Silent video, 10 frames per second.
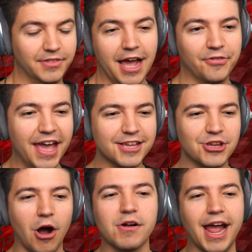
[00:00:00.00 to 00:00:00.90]
Th thank
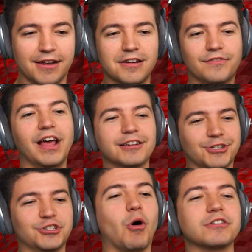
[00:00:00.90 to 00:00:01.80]
you. Okay,
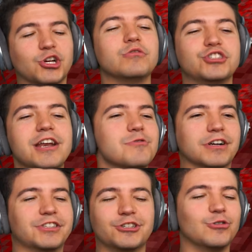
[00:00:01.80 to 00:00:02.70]
villagers, you are too
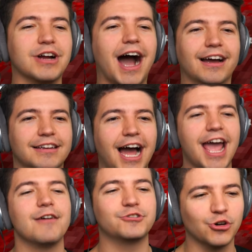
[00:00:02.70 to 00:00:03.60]
generous and too kind. I
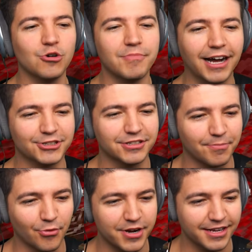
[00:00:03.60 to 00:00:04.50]
have too much
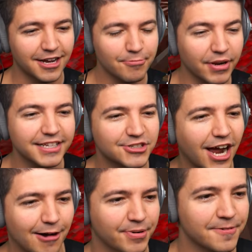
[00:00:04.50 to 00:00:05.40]
debris. Please
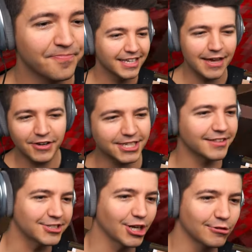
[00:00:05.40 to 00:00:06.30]
stop. Give it to
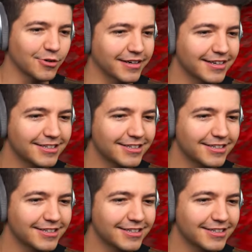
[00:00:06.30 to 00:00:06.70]
the children.